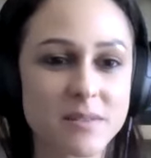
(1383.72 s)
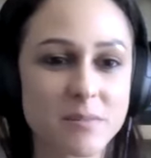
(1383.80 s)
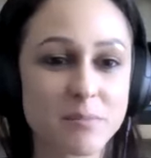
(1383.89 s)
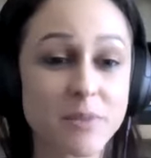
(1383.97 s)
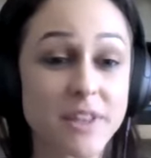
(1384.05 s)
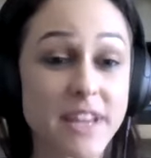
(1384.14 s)

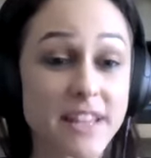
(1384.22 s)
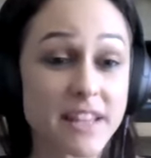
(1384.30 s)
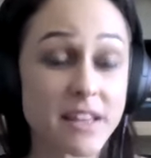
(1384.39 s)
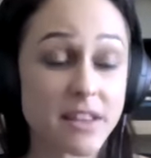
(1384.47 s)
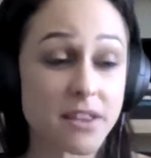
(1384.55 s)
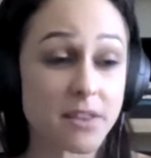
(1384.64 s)
But
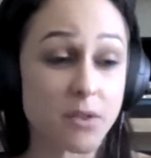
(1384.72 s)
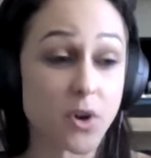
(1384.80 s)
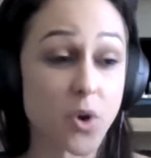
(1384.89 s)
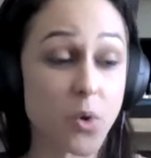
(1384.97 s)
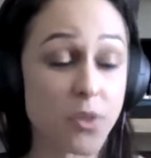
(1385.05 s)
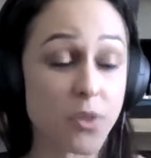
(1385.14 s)
then
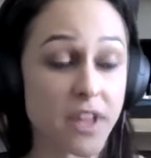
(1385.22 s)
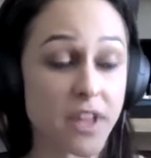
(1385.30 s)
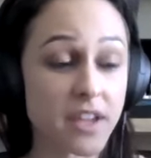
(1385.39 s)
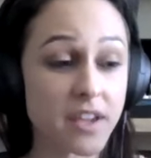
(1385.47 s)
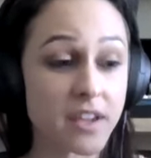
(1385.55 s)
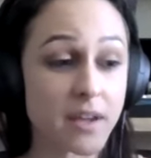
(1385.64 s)
the whole
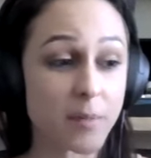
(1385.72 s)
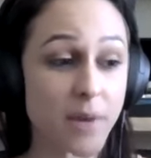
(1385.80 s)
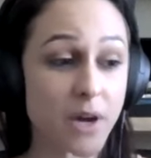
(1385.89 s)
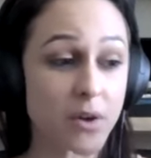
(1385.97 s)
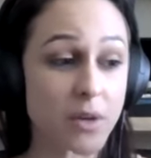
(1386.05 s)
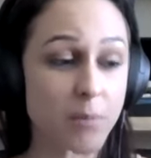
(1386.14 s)
thing
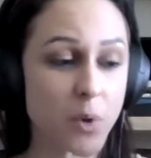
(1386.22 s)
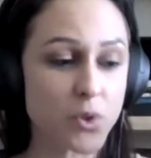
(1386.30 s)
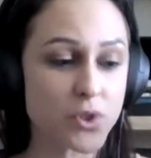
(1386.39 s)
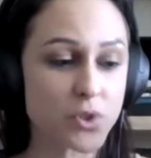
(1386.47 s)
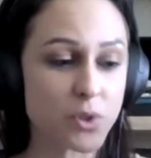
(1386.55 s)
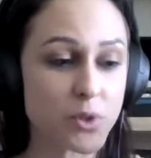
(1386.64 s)
about
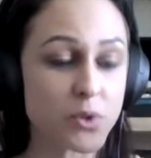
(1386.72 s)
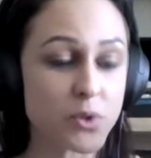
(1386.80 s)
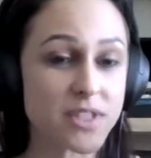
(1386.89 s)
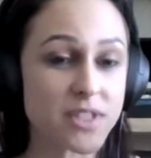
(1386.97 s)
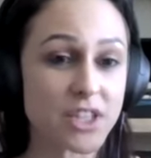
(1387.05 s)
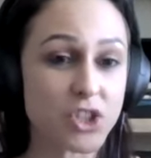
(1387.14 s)
emotional
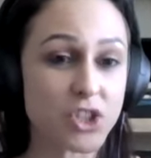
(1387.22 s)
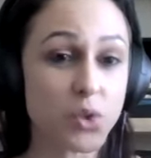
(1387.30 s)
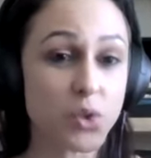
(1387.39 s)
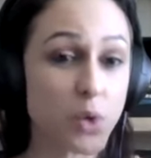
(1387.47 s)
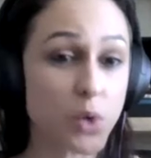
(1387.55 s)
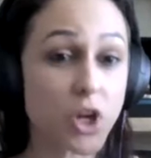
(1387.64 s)
abuse is that
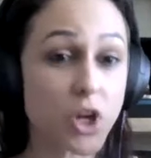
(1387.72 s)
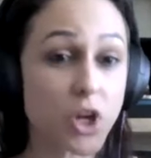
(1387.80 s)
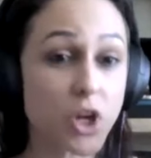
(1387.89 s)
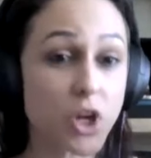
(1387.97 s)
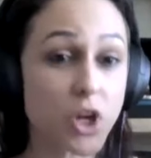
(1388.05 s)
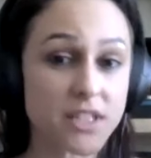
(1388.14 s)
you were
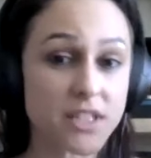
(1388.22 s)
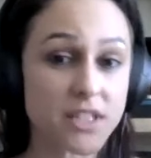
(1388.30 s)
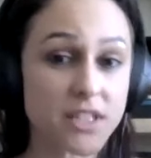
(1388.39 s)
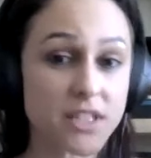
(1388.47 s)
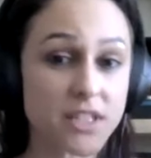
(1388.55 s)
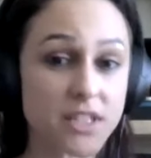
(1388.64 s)

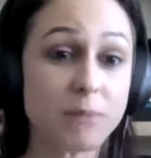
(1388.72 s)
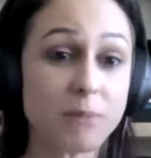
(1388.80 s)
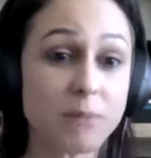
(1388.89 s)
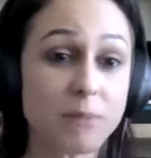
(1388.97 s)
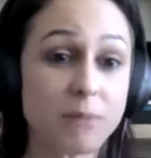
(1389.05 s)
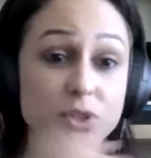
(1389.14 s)
conditioned and
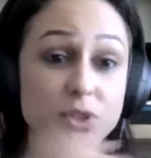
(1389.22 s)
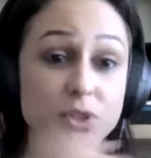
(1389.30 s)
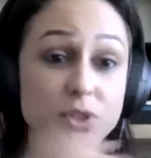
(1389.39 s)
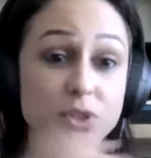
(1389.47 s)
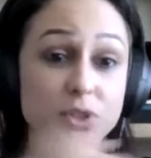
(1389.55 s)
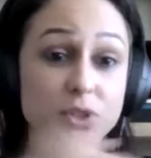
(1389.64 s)
programmed to
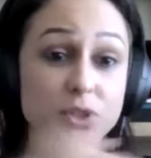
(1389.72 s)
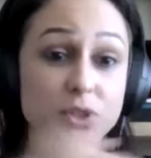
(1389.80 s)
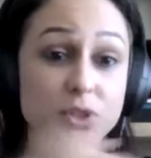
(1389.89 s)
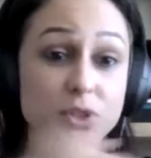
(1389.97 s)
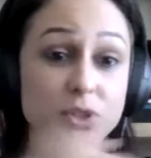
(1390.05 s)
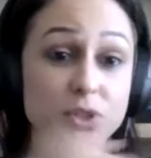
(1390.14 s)
take
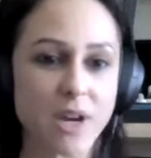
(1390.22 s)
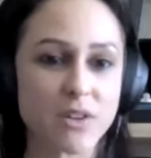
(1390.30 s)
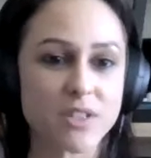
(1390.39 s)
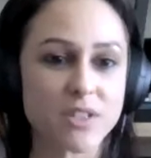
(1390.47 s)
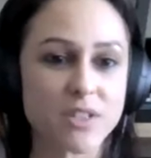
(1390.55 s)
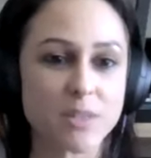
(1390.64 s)
on
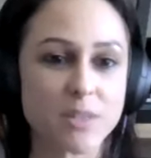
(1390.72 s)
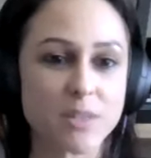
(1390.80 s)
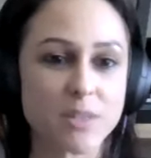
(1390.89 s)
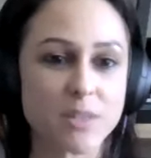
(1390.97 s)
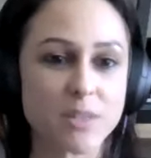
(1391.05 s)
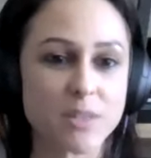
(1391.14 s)
your parents'
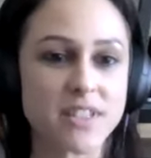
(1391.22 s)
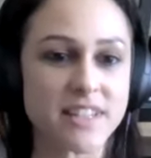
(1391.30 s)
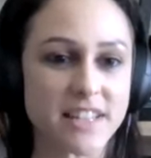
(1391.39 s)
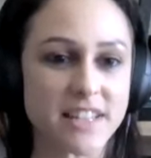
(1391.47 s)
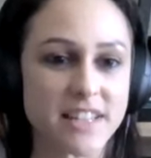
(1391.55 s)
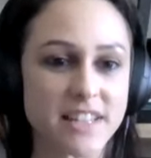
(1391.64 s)
emotions,
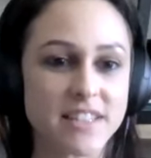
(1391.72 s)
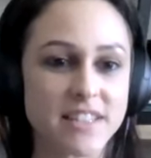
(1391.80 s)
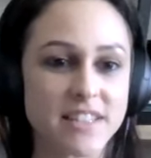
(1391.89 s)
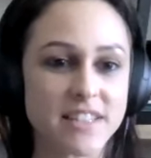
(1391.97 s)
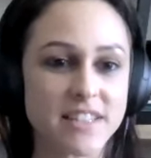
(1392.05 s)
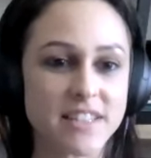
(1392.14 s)
and
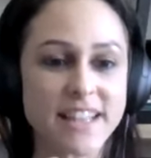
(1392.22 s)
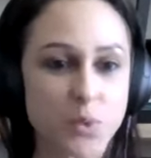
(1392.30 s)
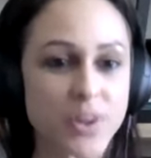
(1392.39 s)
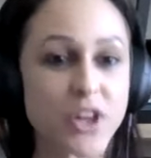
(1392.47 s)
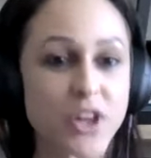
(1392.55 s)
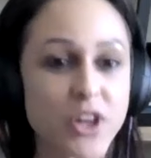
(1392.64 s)

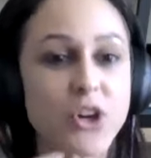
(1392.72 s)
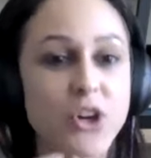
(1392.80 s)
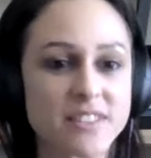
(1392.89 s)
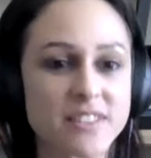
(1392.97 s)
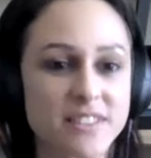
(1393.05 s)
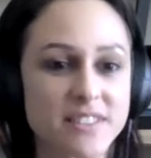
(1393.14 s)
that's where the
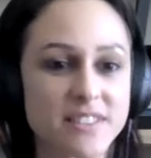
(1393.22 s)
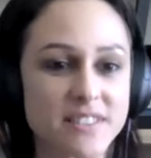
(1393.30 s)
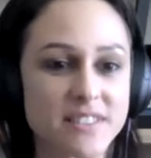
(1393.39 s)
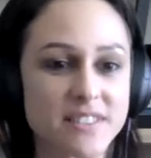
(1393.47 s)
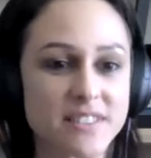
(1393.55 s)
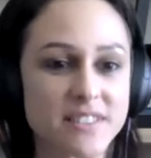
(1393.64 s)
hook
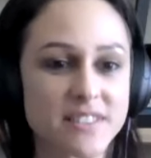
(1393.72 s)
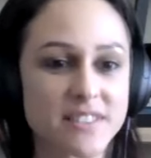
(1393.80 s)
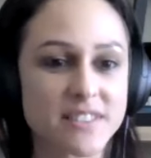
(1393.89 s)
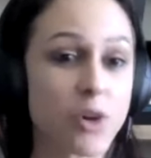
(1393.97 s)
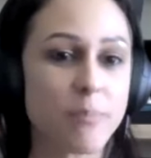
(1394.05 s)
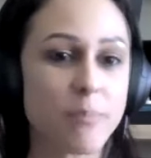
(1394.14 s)
is.
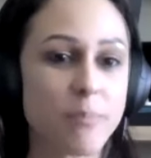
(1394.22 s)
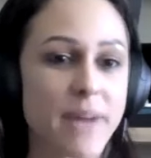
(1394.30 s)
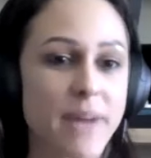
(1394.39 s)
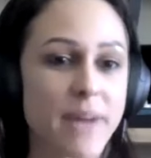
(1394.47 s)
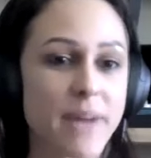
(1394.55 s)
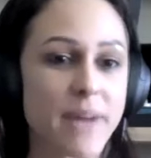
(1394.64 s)
That you're a
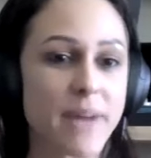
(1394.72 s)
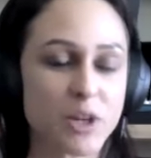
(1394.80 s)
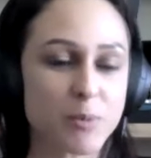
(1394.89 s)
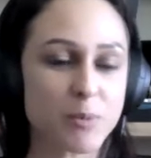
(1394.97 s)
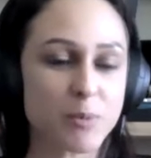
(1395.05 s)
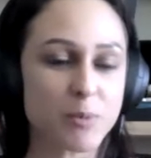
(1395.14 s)
bad,
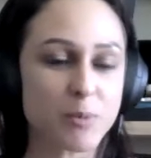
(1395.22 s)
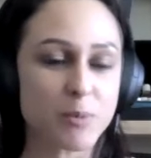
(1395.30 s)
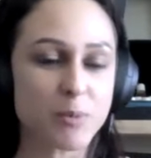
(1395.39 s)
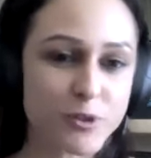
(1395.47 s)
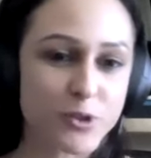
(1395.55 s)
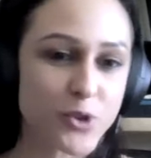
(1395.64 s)
terrible,
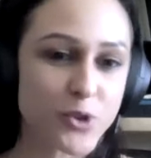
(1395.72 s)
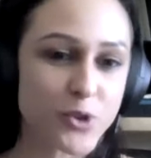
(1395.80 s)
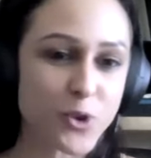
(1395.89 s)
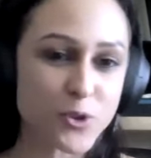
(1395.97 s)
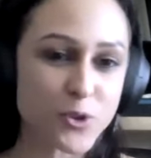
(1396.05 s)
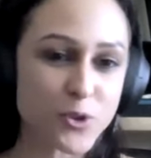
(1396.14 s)
ungrateful
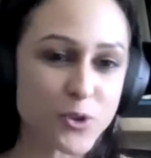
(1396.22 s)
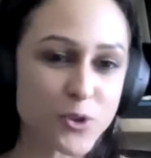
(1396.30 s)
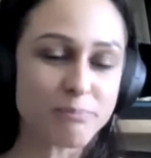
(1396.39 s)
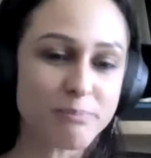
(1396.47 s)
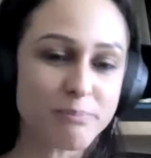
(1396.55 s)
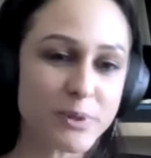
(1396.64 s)

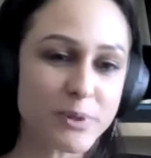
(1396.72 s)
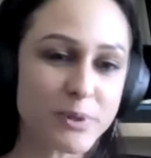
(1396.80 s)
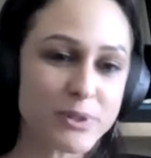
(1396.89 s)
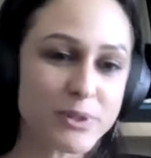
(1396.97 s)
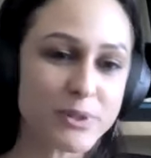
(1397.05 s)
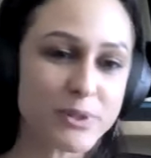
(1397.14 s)
daughter or
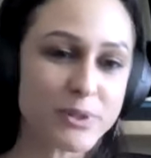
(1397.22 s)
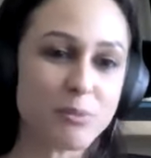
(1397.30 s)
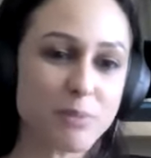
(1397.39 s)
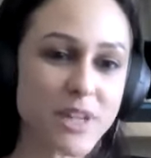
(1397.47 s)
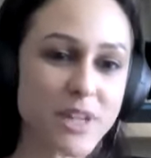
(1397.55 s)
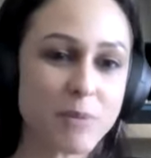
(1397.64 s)
person
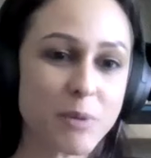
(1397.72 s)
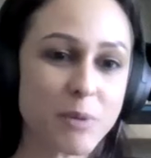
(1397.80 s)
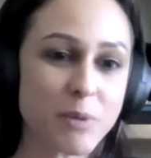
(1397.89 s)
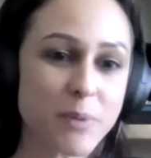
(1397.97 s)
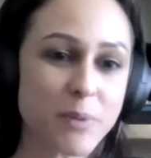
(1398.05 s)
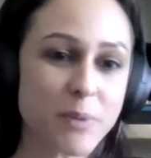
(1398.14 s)
if you blame
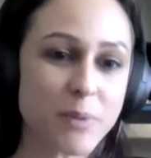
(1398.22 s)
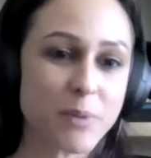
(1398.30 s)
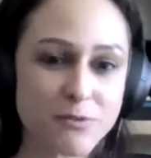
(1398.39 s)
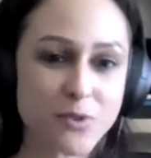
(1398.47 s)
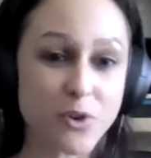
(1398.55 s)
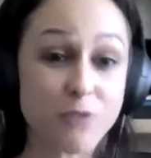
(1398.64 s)
your
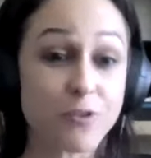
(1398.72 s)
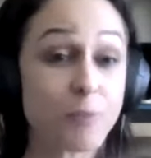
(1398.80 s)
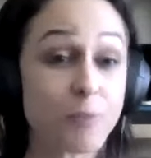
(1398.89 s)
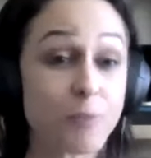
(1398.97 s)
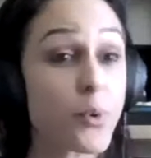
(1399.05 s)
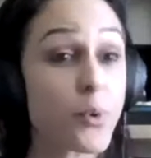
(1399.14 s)
parents, or
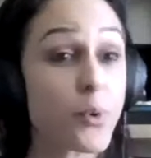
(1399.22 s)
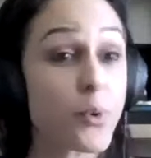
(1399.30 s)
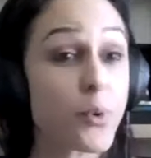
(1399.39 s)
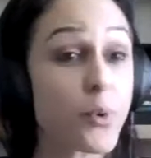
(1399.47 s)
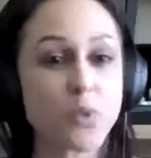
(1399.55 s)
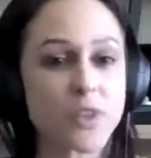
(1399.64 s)
if you point
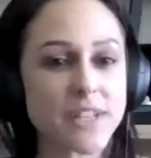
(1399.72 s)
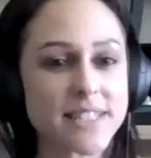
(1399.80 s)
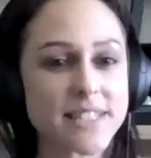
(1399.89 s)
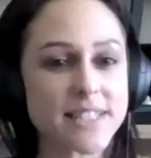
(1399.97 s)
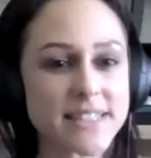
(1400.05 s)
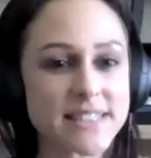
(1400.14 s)
at
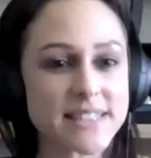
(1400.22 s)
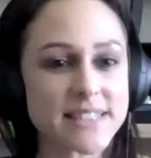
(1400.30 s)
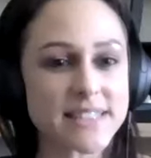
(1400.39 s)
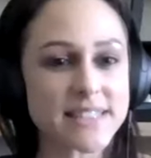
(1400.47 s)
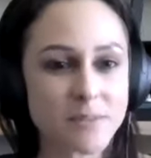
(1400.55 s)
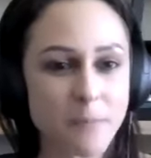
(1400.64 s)
what they did.
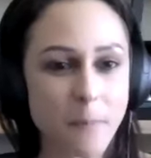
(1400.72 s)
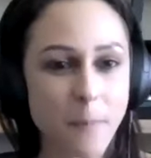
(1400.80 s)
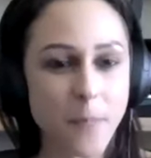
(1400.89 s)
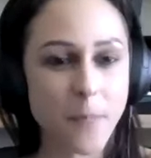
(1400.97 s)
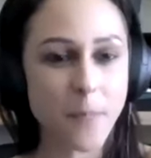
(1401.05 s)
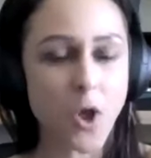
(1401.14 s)

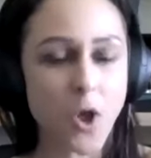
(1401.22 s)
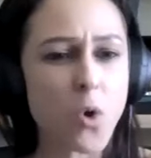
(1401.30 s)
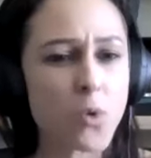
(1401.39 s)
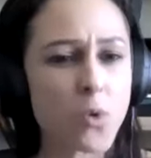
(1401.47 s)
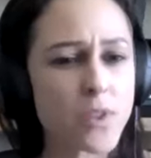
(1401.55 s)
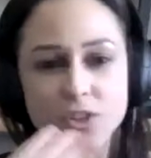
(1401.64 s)

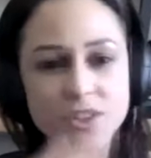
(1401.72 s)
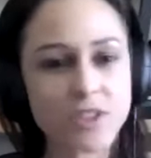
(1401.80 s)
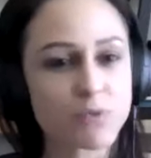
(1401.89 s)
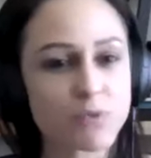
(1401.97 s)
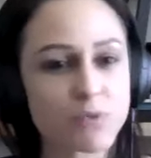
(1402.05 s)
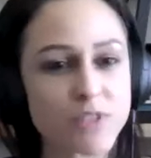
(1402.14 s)
Oh,
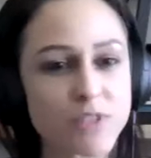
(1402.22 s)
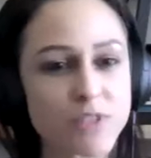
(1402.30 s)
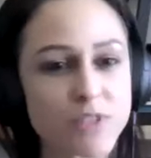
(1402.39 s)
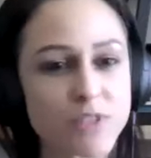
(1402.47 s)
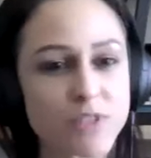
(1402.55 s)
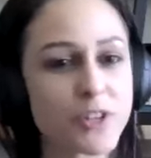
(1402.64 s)
then you're still
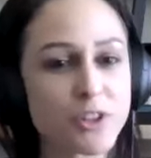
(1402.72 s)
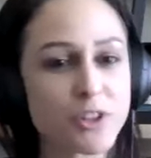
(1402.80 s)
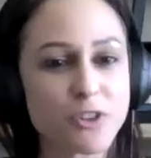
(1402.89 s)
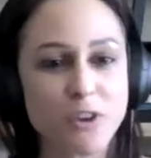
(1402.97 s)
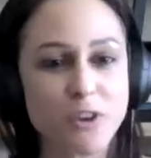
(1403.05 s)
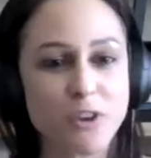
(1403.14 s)

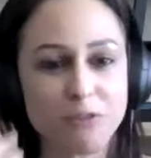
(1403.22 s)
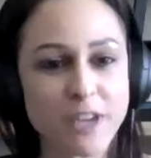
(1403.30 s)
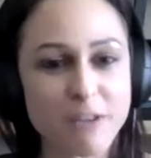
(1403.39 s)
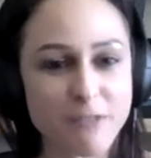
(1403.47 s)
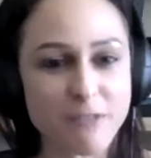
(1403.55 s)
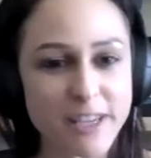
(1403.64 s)
resentful and you're not
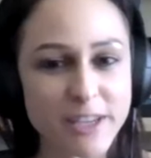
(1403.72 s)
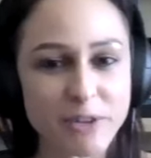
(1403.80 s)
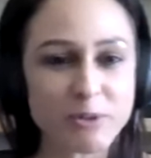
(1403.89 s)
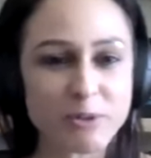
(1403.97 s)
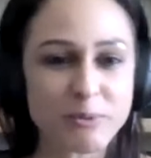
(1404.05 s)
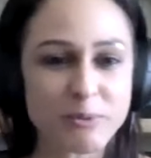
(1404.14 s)

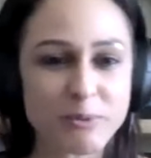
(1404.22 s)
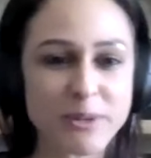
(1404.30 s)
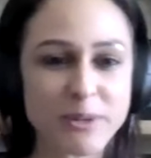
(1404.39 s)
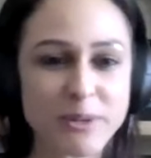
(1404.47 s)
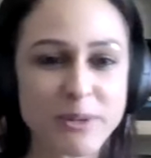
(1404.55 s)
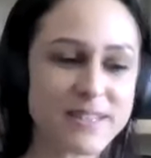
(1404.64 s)
forgiving, or
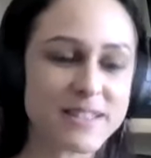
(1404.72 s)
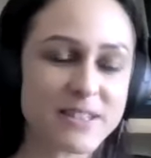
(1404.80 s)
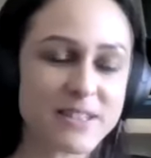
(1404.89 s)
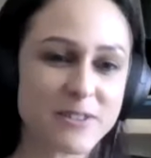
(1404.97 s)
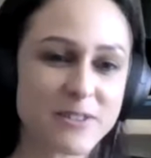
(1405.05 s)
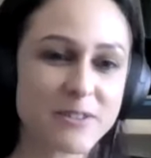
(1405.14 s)
whatever it
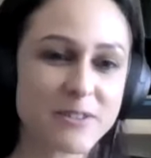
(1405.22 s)
is.